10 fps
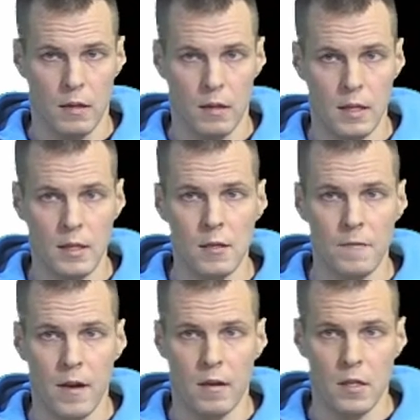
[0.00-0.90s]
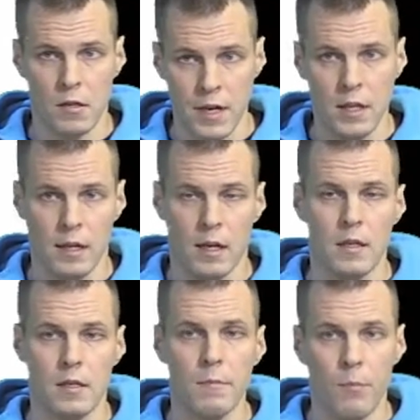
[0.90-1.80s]
This is fairly strict, and
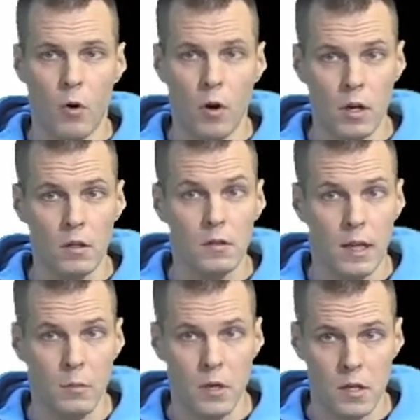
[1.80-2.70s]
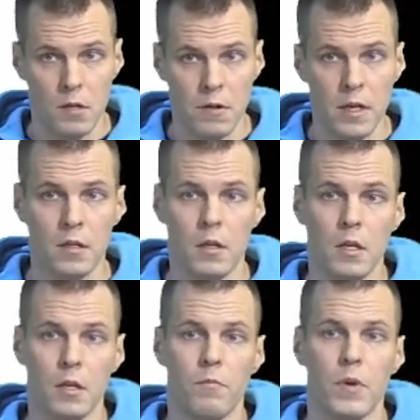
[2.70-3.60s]
it's important that we are strict,
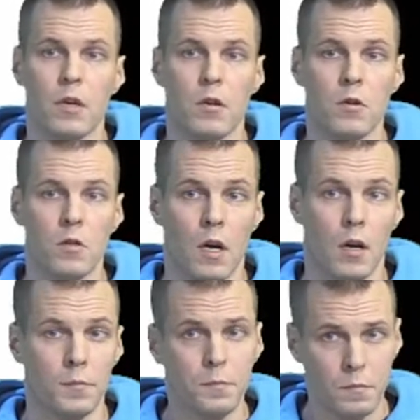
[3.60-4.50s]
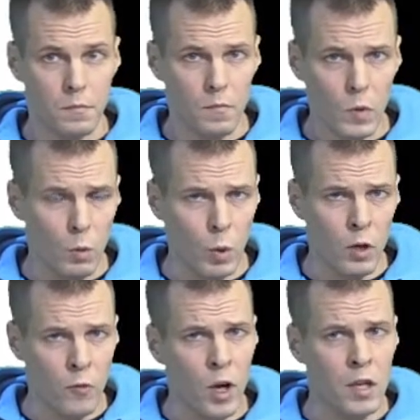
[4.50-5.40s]
because when
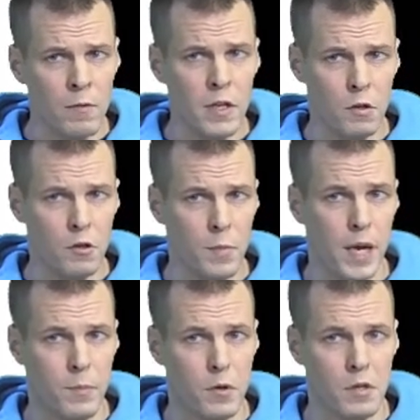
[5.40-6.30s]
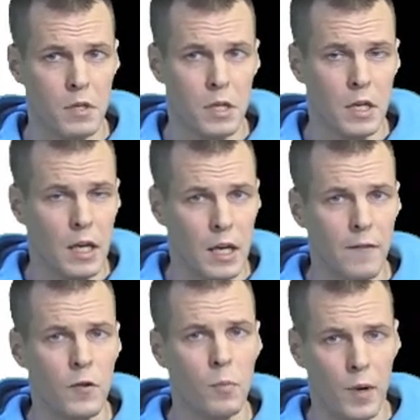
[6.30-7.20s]
you write research papers,
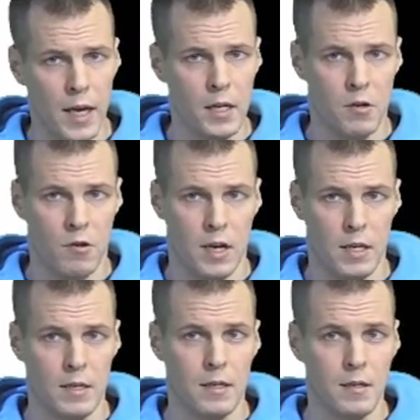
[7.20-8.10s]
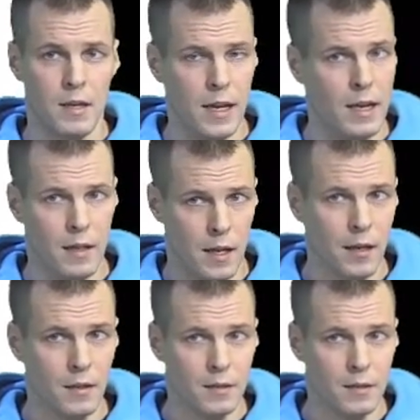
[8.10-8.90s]
if you plagiarize anything,